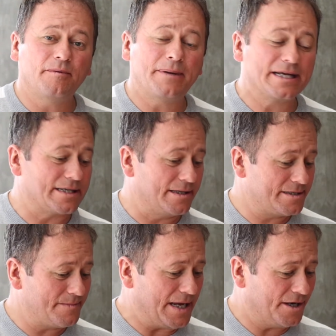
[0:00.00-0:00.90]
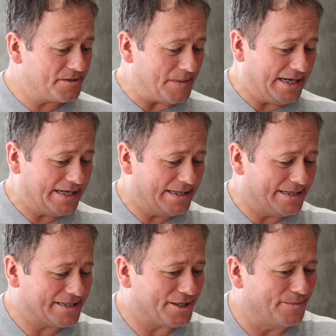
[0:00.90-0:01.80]
amongst others, a man who's making
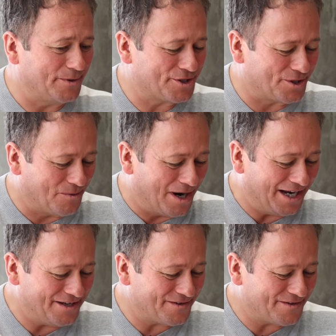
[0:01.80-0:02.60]
this Kumusha wine.